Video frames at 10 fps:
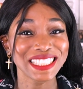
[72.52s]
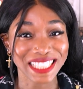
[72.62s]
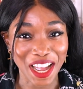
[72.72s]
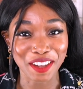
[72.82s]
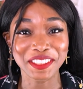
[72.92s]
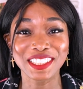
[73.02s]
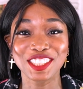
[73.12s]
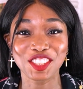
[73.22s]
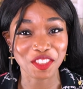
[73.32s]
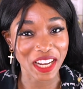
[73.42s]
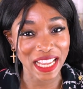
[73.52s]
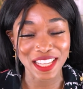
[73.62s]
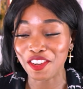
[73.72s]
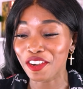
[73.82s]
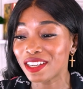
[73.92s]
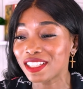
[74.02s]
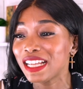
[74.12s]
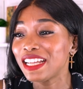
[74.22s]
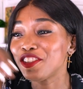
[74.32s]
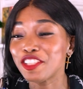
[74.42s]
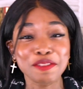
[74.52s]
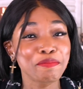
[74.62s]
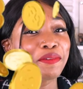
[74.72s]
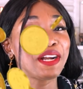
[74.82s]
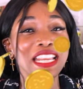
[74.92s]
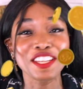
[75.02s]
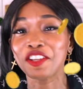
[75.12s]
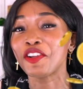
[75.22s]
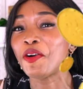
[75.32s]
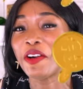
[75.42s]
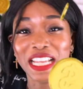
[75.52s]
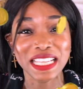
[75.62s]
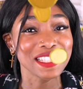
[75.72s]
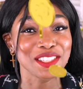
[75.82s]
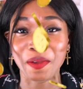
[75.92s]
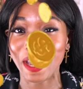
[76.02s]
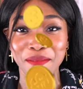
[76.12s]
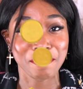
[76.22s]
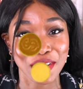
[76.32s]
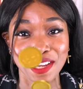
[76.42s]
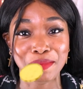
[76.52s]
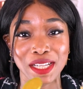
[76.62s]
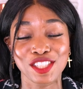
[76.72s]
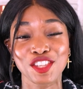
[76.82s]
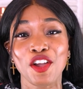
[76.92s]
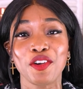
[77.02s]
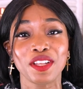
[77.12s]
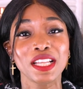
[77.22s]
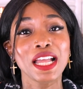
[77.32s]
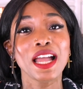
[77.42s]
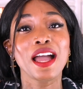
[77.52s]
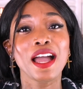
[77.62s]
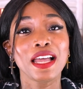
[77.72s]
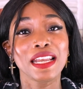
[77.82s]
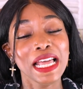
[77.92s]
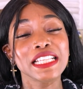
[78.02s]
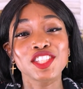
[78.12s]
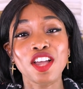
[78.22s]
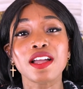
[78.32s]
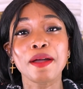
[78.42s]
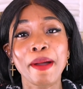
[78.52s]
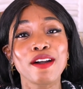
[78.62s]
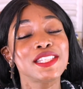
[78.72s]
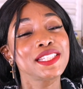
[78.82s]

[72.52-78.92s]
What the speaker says: down the drain. You're spraying your coins away pretty much. So let's talk about